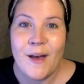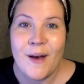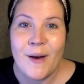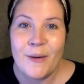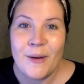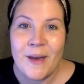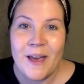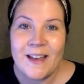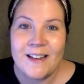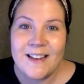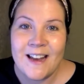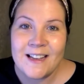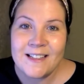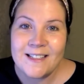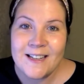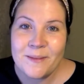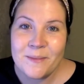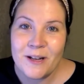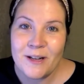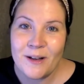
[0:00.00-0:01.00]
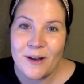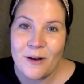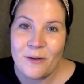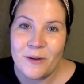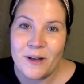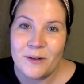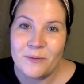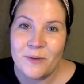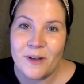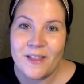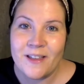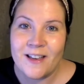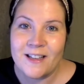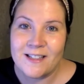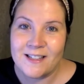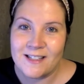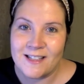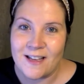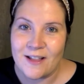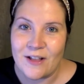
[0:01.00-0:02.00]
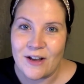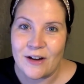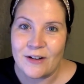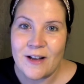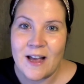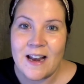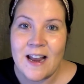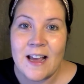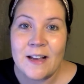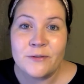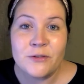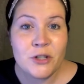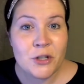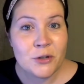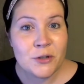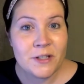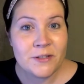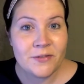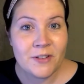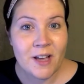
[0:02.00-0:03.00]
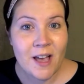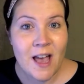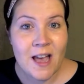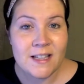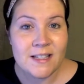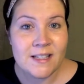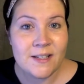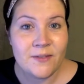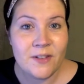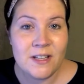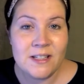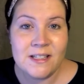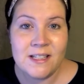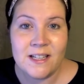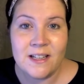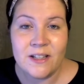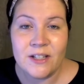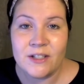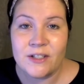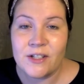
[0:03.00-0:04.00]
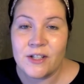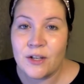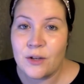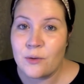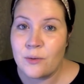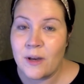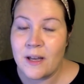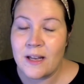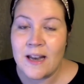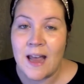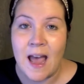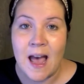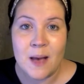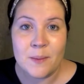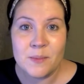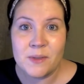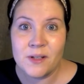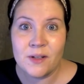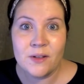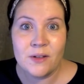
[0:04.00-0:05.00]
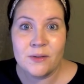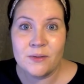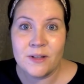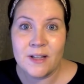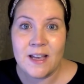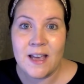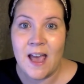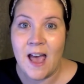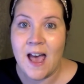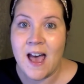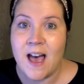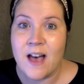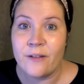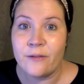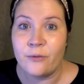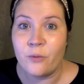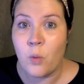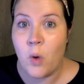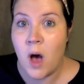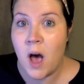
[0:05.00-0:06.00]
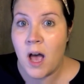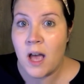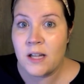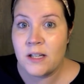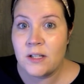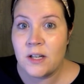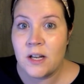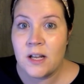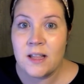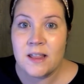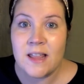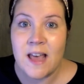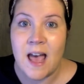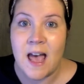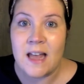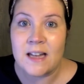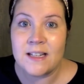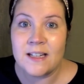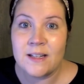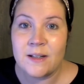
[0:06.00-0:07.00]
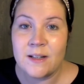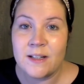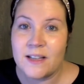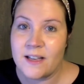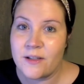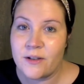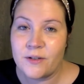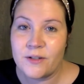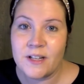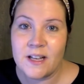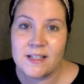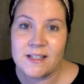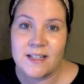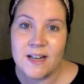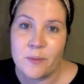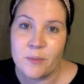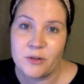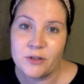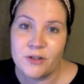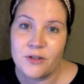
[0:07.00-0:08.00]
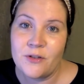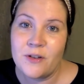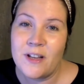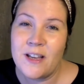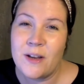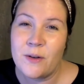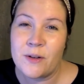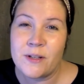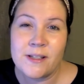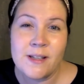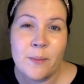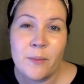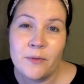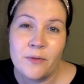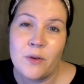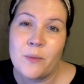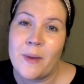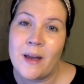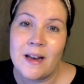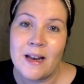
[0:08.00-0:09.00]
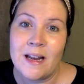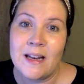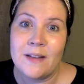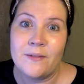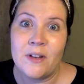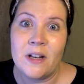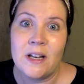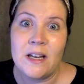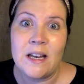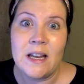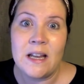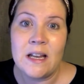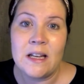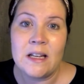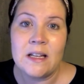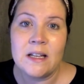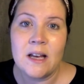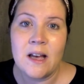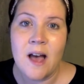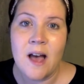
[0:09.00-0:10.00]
Okay, next I'm going to go in with concealer, and I have two different kinds of concealers. You can absolutely have one that either does double duty, or some of you might not even need